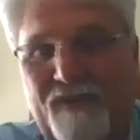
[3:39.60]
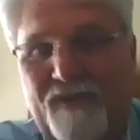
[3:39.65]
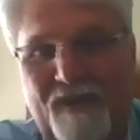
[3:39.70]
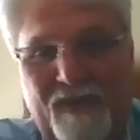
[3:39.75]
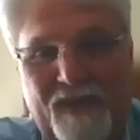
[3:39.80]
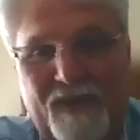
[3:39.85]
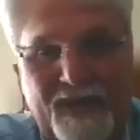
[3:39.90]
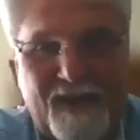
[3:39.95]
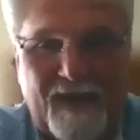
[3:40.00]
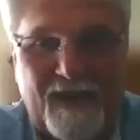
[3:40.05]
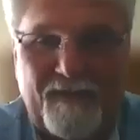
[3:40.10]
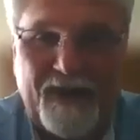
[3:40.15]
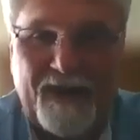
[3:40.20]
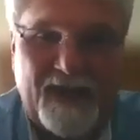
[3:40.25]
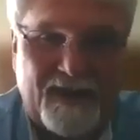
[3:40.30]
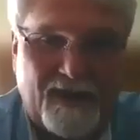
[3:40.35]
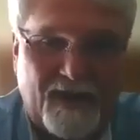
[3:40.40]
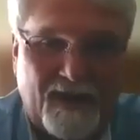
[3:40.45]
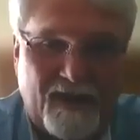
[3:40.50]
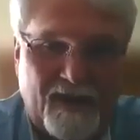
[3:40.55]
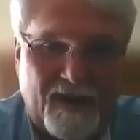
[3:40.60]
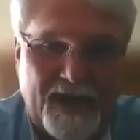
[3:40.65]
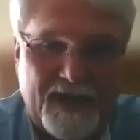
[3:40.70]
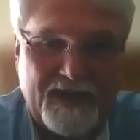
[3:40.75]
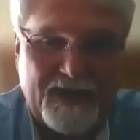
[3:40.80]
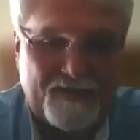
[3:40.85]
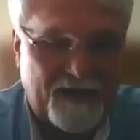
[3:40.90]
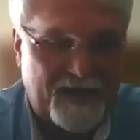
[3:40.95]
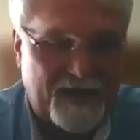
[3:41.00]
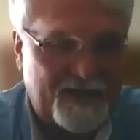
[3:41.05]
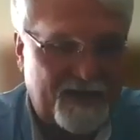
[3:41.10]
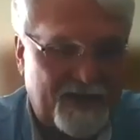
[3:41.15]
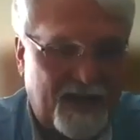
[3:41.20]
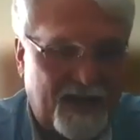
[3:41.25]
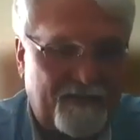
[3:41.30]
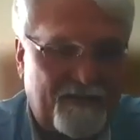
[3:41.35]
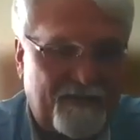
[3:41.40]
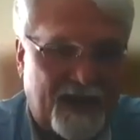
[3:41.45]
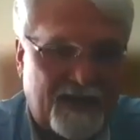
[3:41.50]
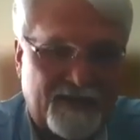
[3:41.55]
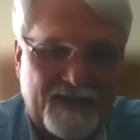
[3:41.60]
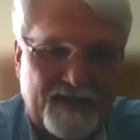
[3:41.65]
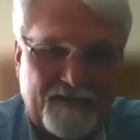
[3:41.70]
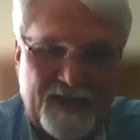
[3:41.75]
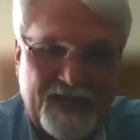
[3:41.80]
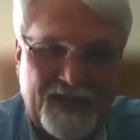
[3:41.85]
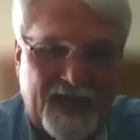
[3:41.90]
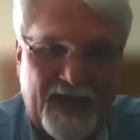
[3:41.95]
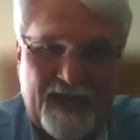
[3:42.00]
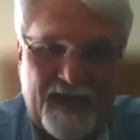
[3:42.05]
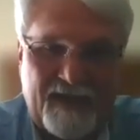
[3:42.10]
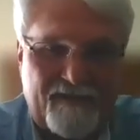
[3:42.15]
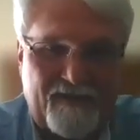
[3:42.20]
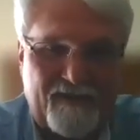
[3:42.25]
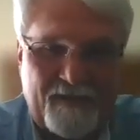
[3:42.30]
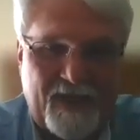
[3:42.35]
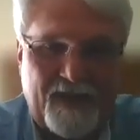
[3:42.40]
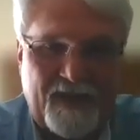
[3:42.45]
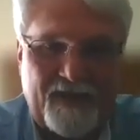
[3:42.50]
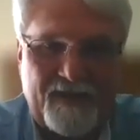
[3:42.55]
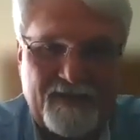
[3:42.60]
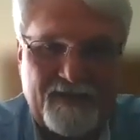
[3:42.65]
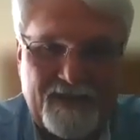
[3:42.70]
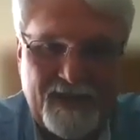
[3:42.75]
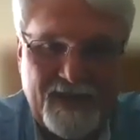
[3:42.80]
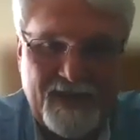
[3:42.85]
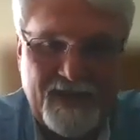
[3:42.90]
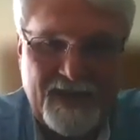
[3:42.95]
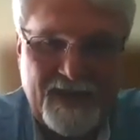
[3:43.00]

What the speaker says: forward to coming and learning as much as I possibly can from others.